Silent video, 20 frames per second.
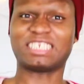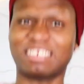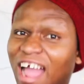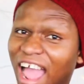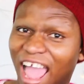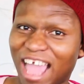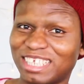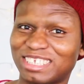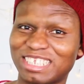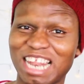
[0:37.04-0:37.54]

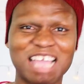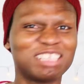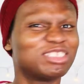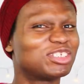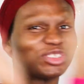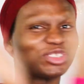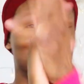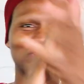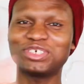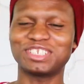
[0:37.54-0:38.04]
guys. Let's
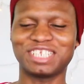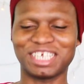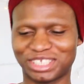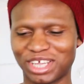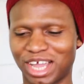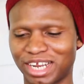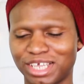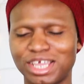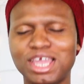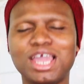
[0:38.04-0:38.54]
do this,
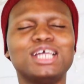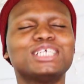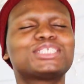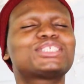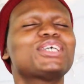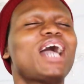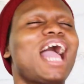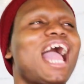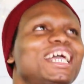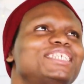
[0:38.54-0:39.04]
honey.
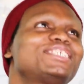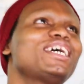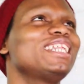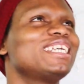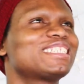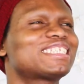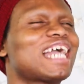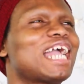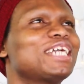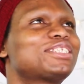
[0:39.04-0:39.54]
So, I saw
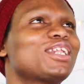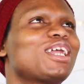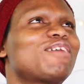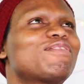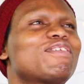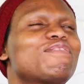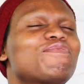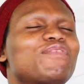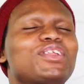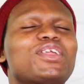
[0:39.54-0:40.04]
the title of
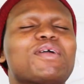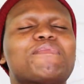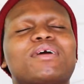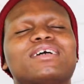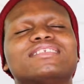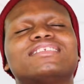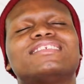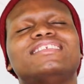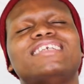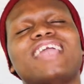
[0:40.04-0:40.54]
the video,
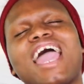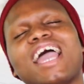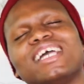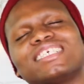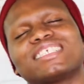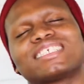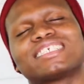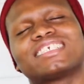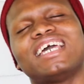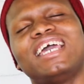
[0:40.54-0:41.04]
but
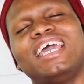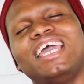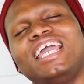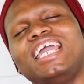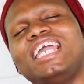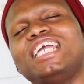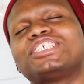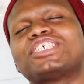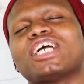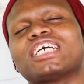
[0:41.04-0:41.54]
yes,
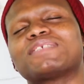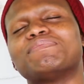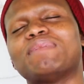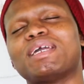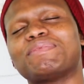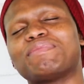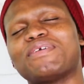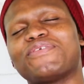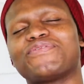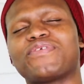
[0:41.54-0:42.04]
it just
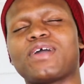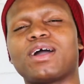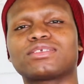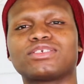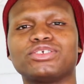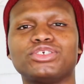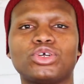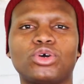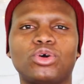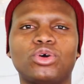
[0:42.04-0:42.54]
made me feel,
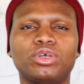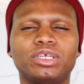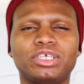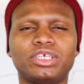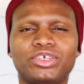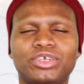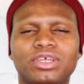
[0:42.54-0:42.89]
you know...